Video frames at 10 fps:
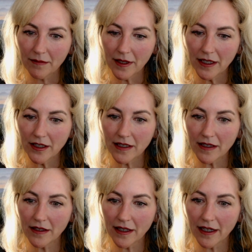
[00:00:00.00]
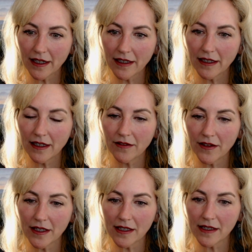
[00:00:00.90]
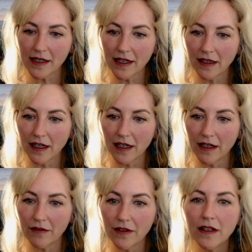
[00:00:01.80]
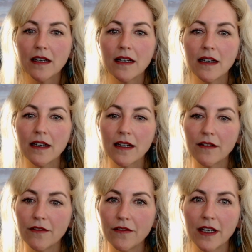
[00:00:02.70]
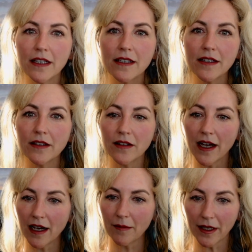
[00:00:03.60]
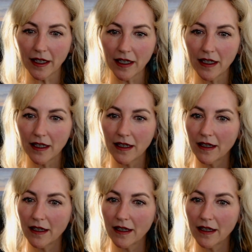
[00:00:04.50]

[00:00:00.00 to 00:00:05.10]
Let me just look at if this is a live feed still happening.